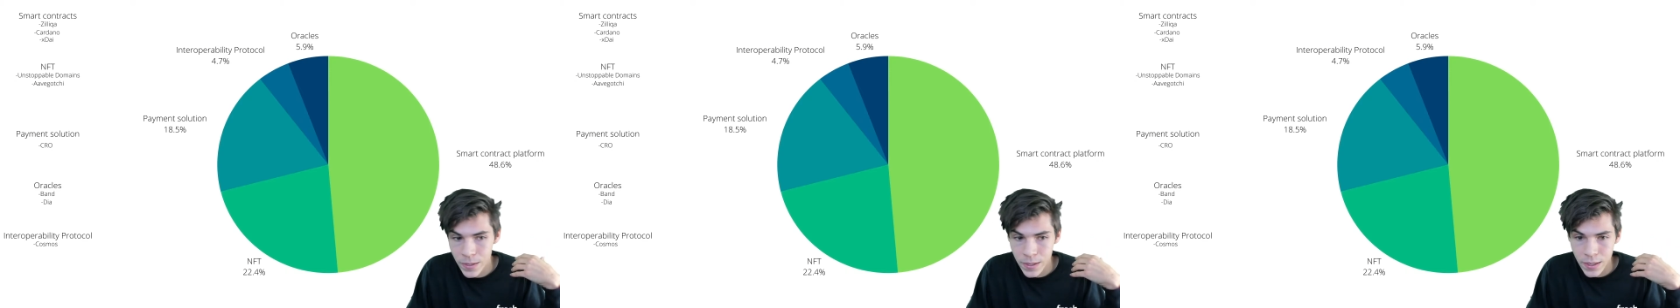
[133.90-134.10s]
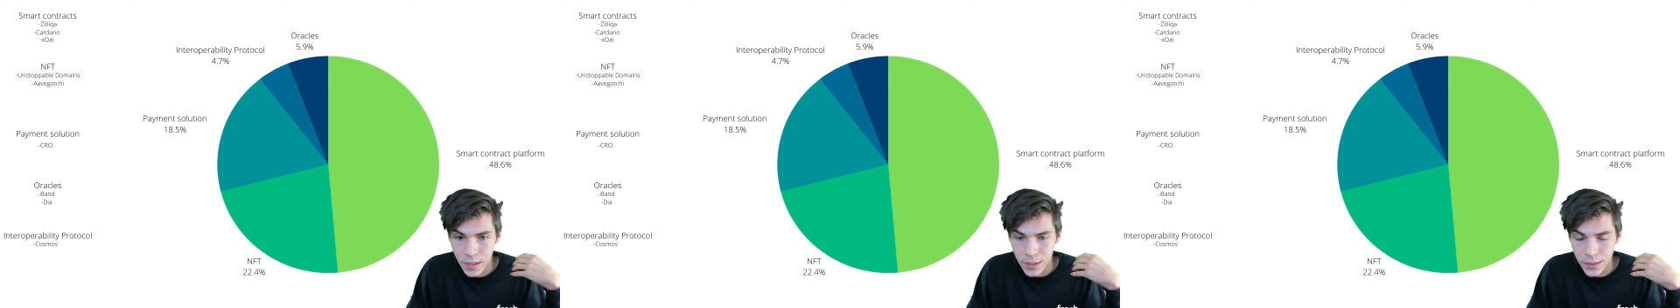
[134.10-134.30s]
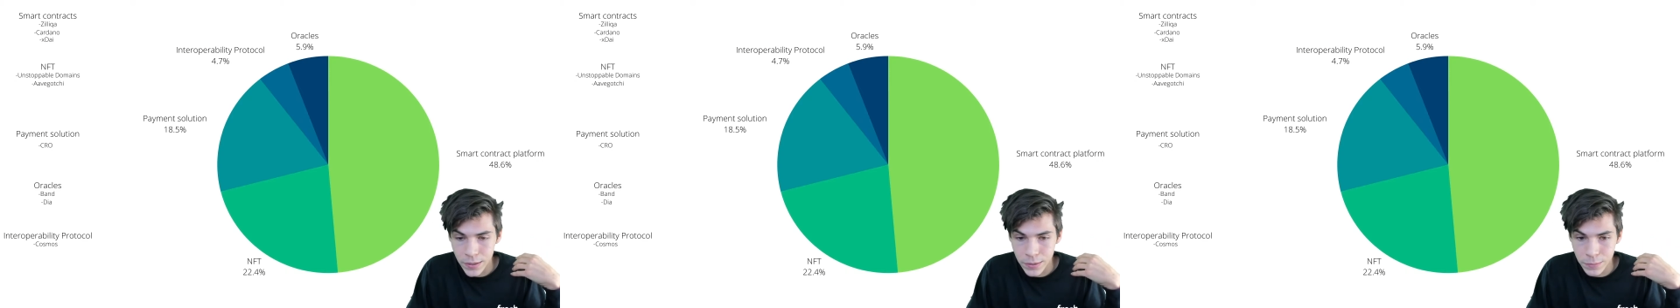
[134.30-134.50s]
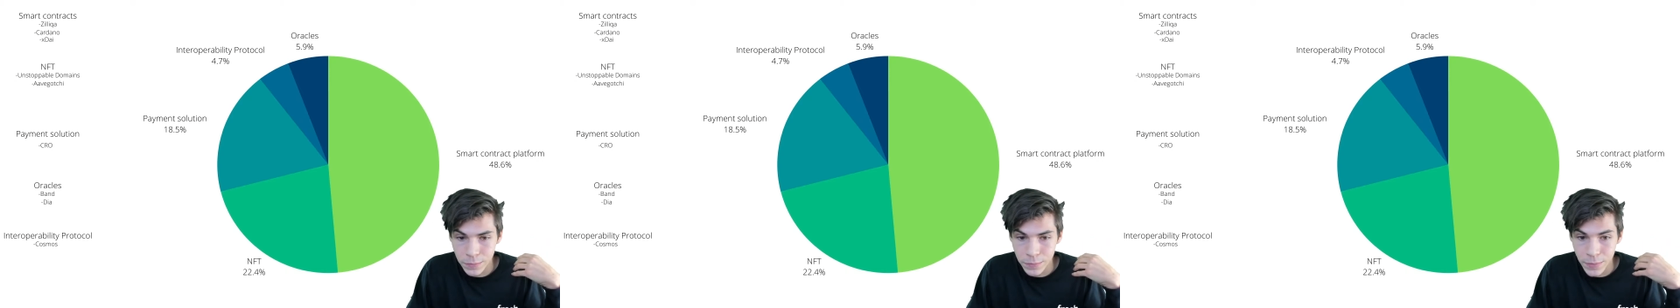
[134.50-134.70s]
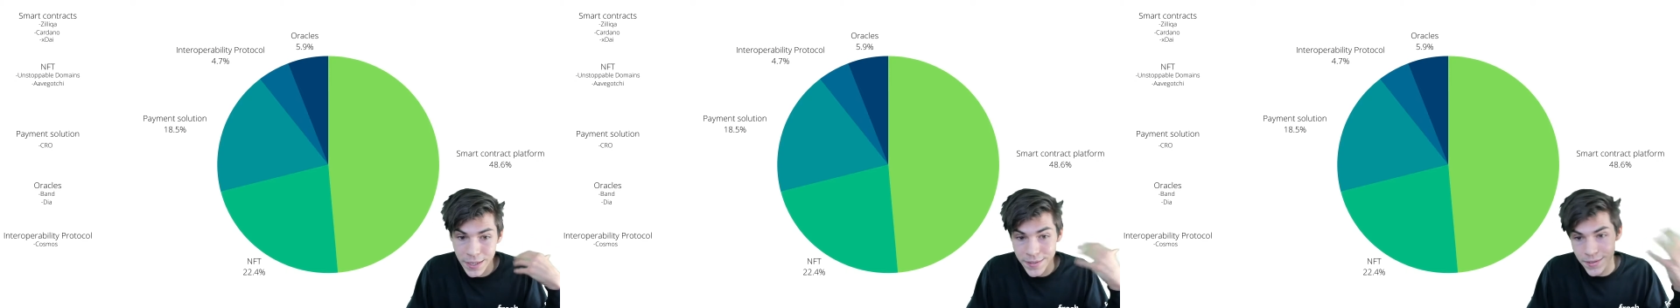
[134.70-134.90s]

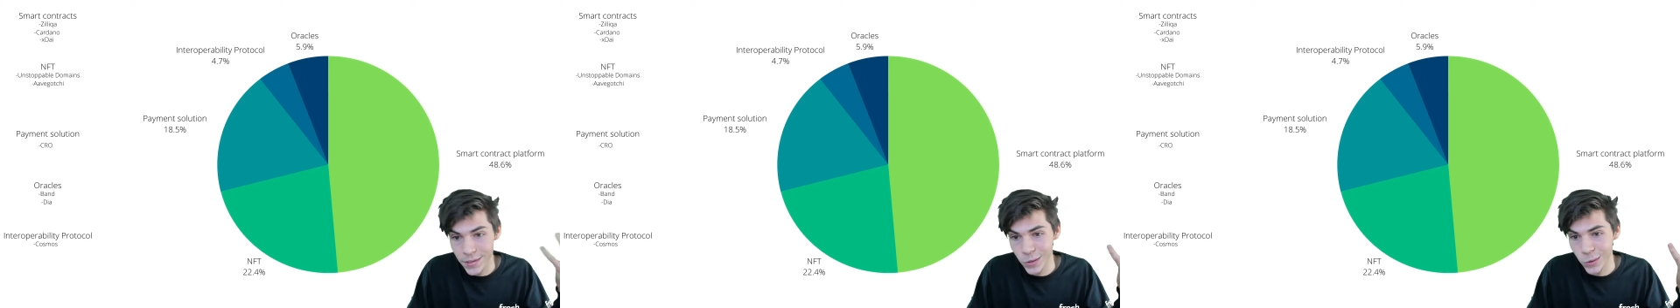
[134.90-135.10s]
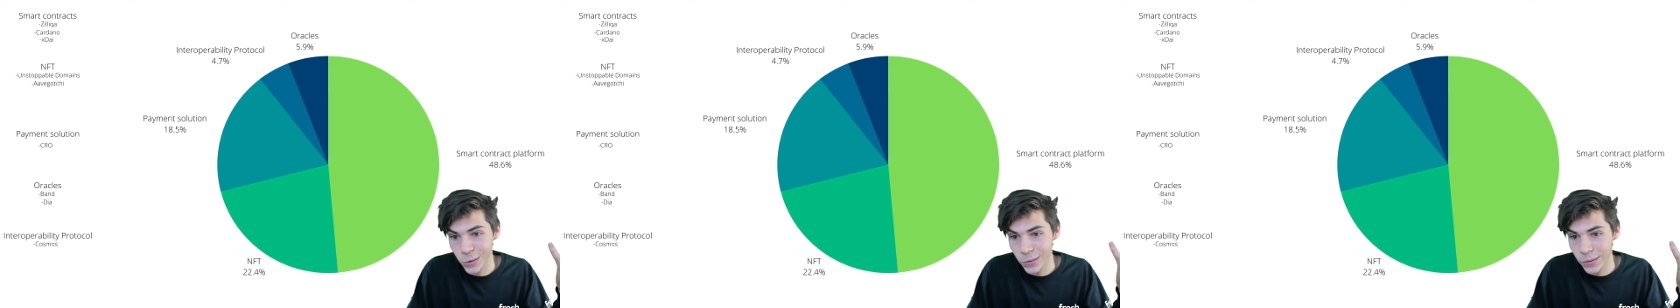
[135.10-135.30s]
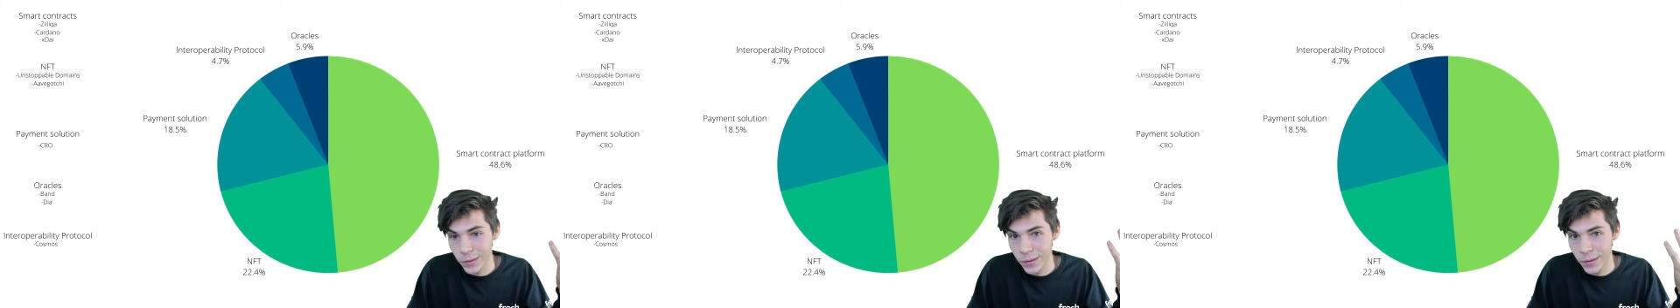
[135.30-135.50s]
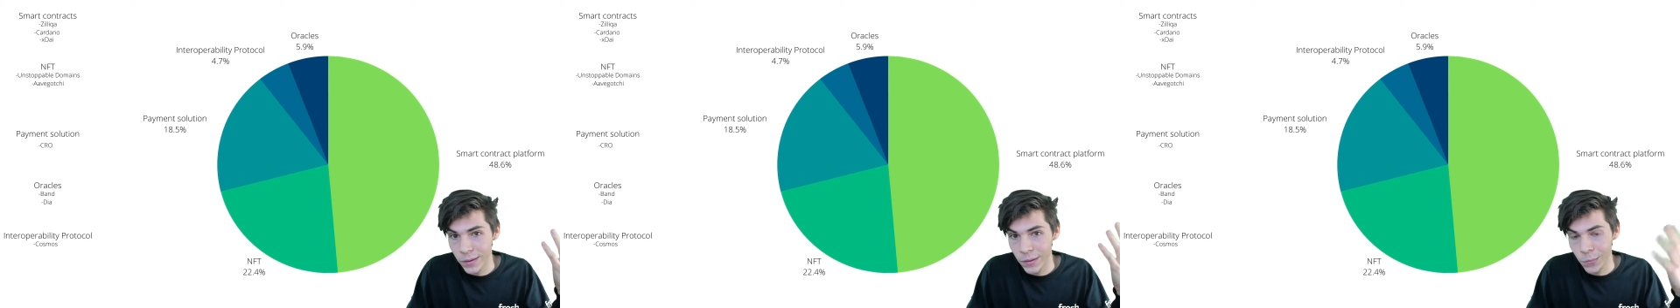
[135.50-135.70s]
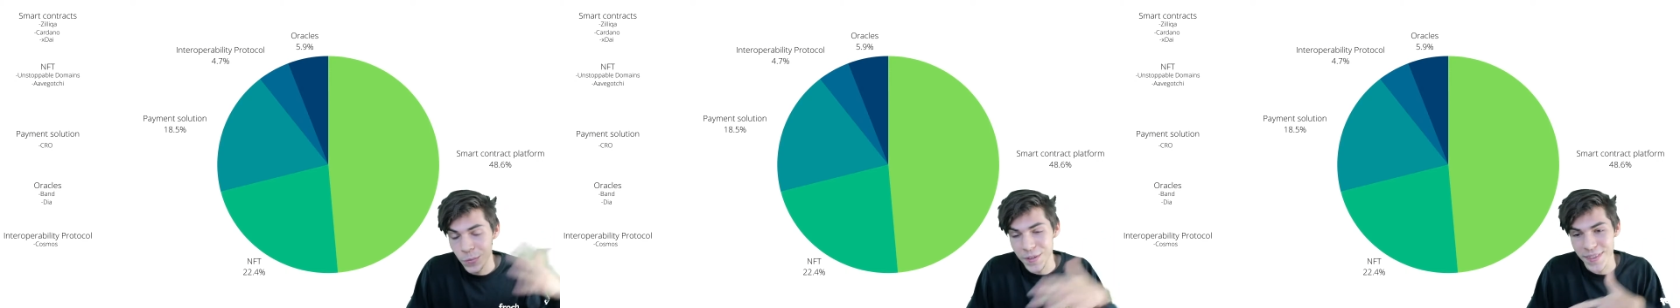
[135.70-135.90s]
And so
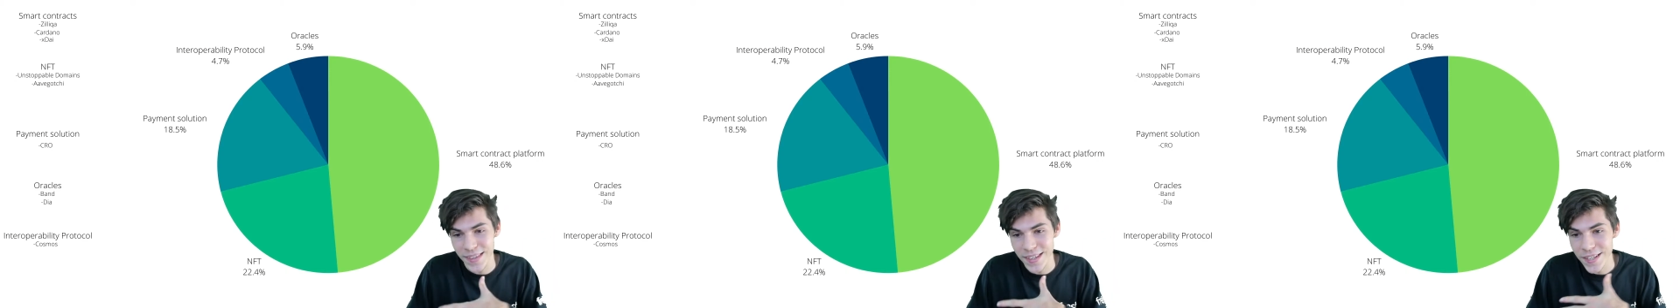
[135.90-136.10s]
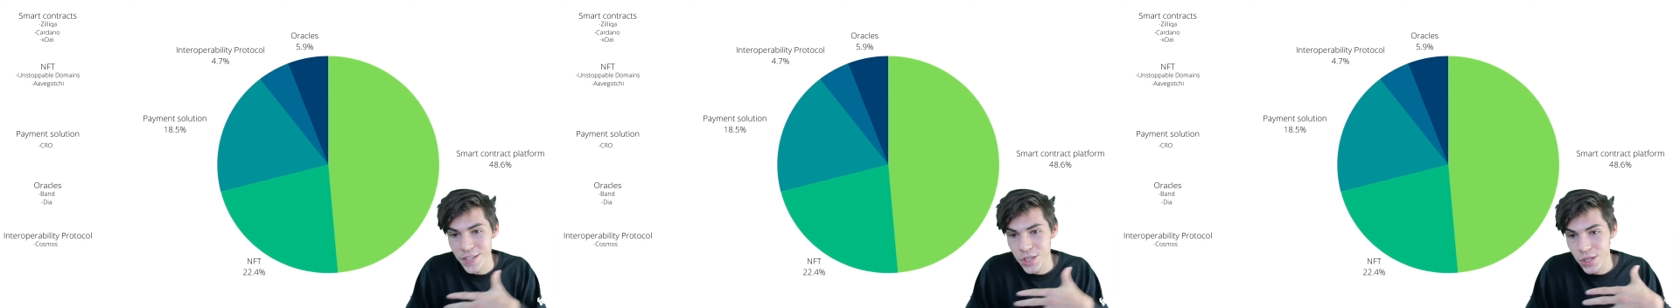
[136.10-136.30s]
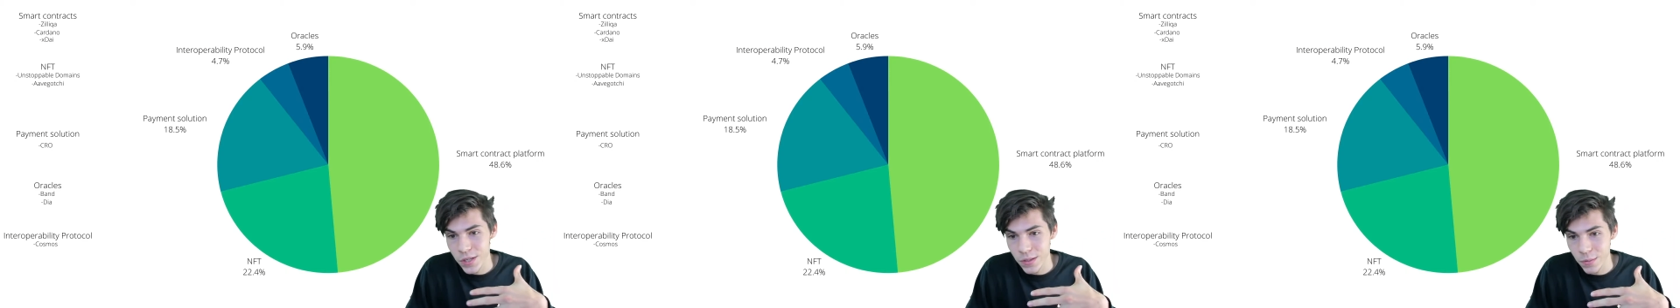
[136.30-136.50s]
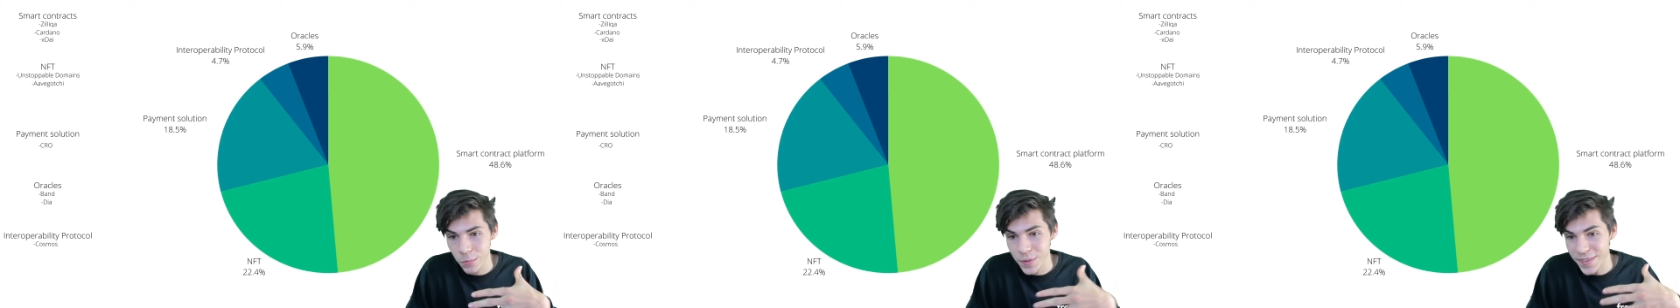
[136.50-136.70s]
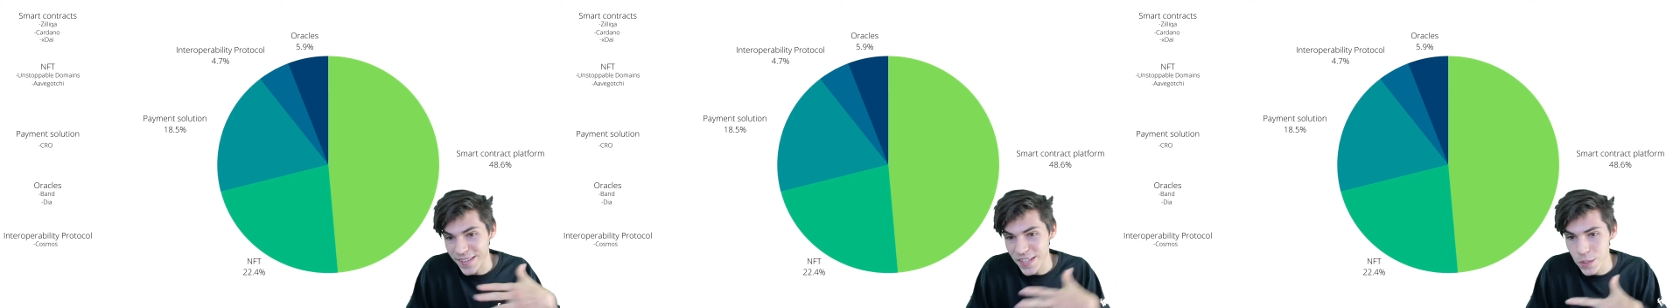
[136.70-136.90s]
with each
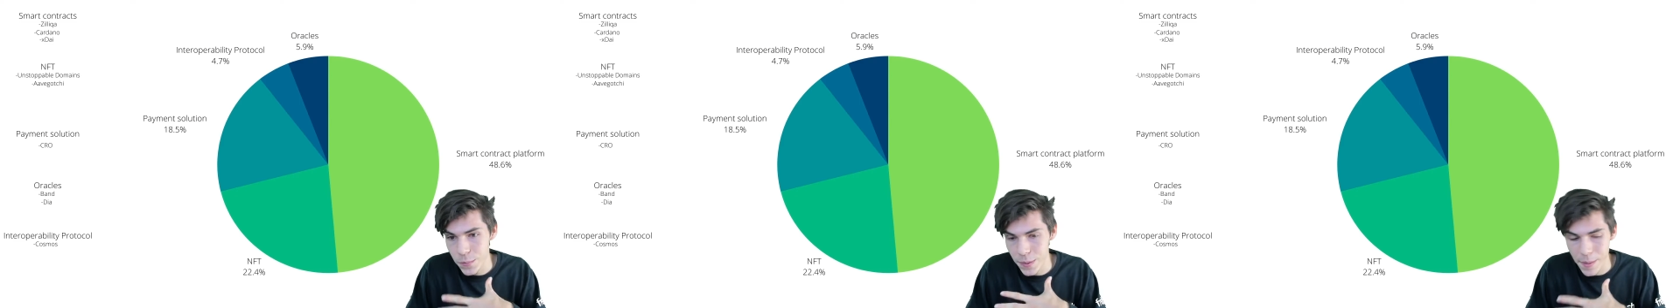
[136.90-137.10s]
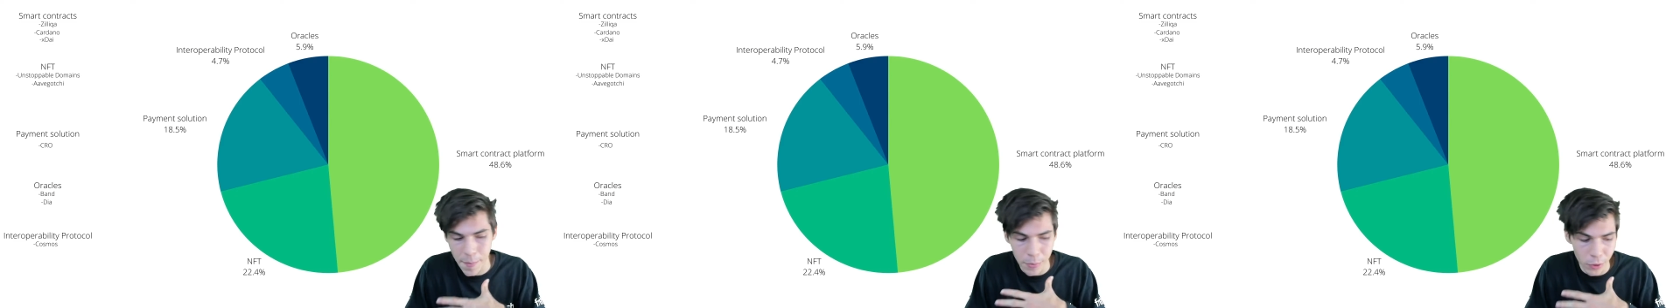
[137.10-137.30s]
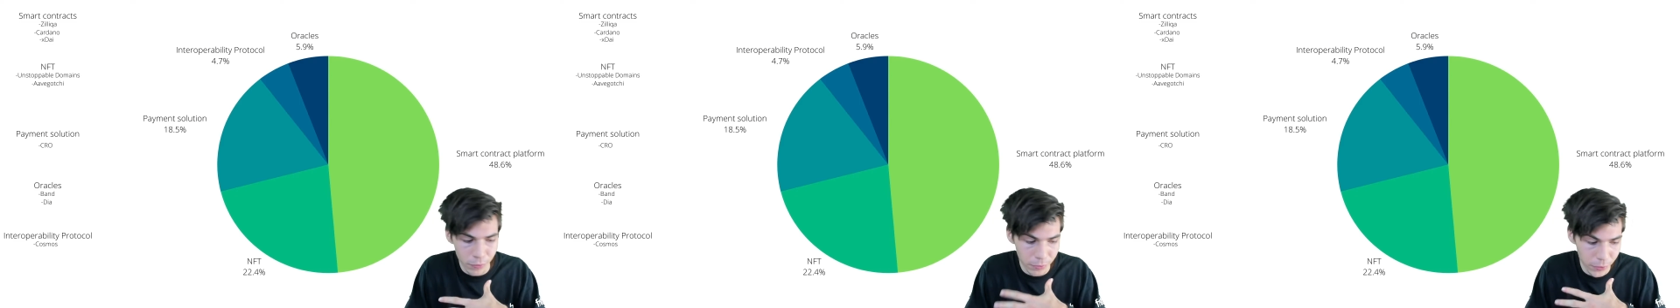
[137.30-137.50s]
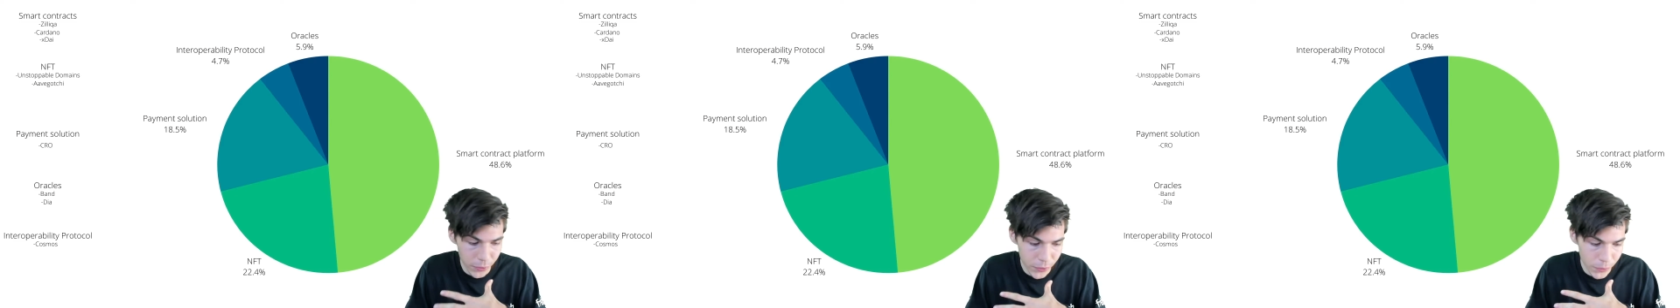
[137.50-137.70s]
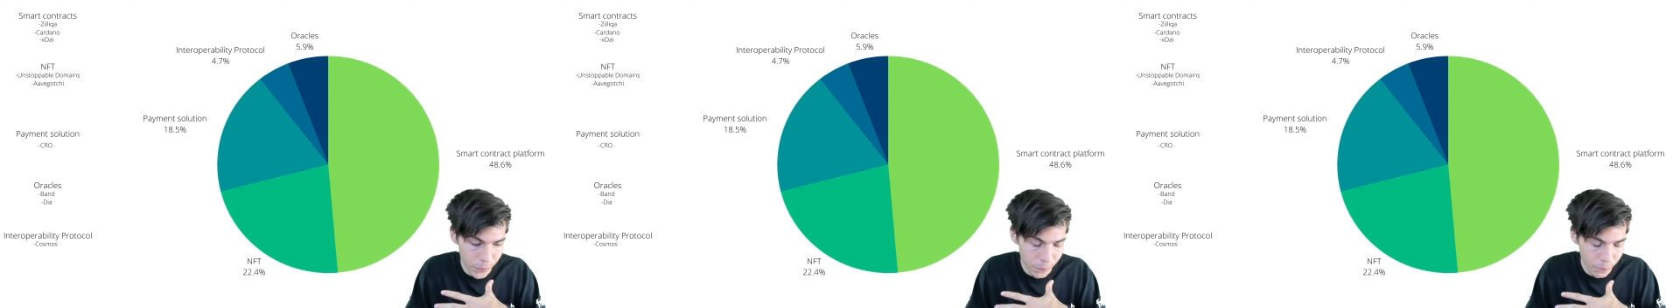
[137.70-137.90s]
bit of my
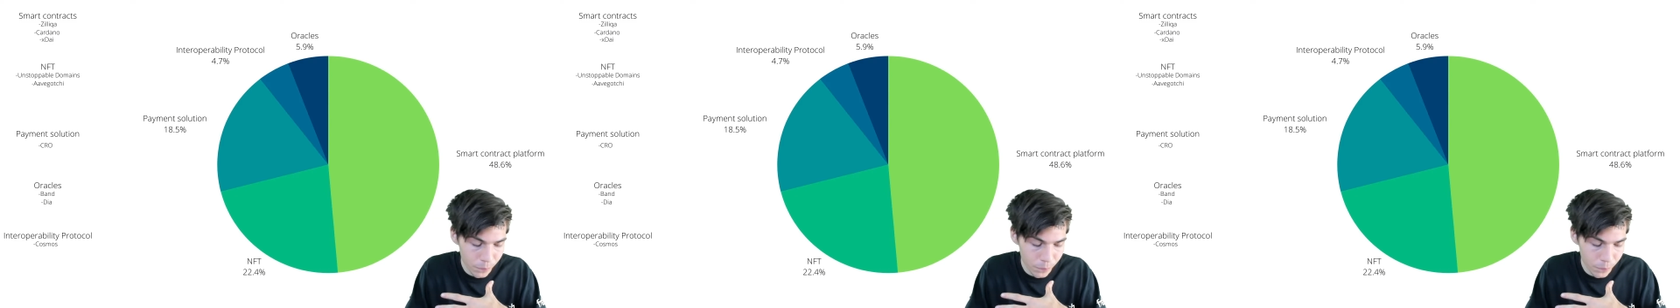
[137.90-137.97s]
portfolio,